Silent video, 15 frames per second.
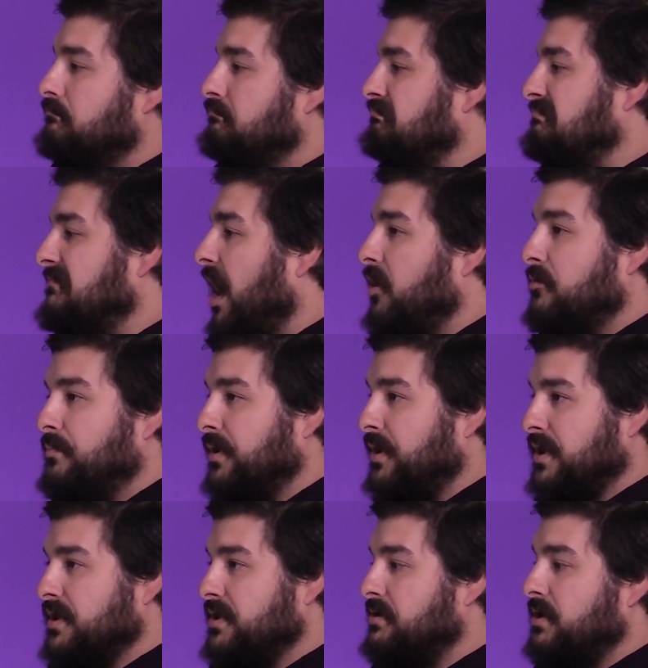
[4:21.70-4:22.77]
No,
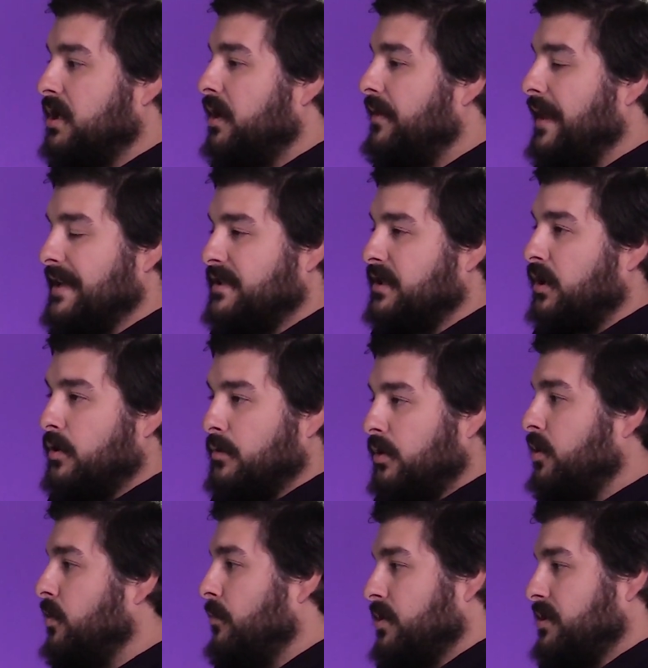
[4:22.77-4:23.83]
because, that's a
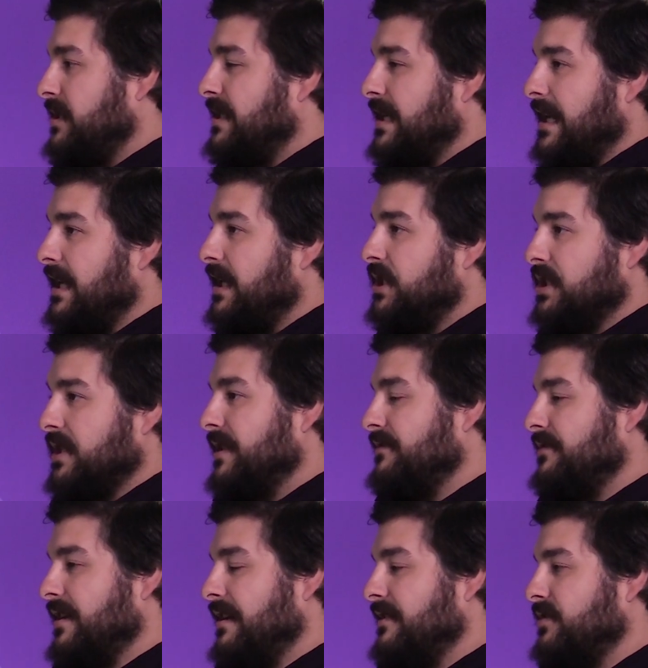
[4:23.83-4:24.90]
commodity.
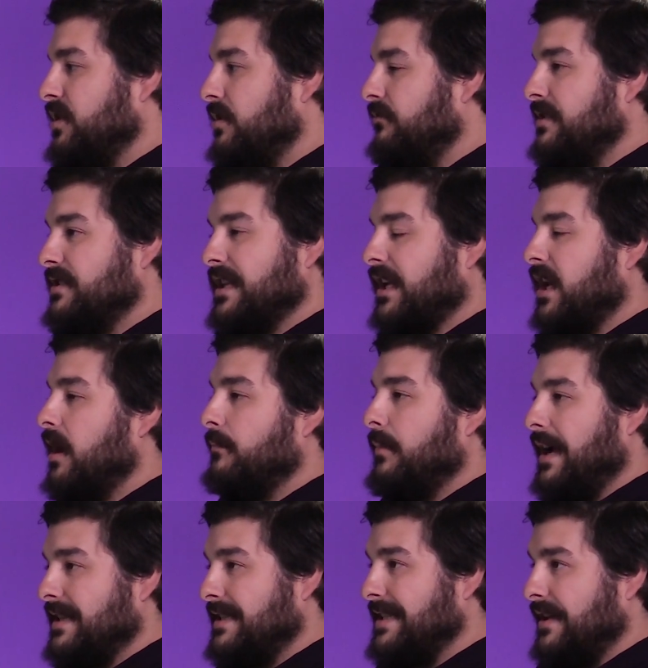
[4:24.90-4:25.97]
There's no reason they can't
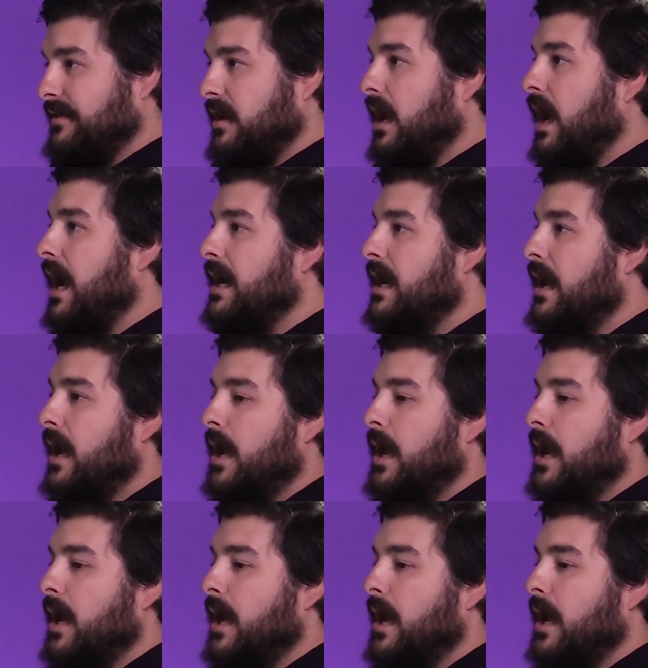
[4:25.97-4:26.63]
buy ads down the line.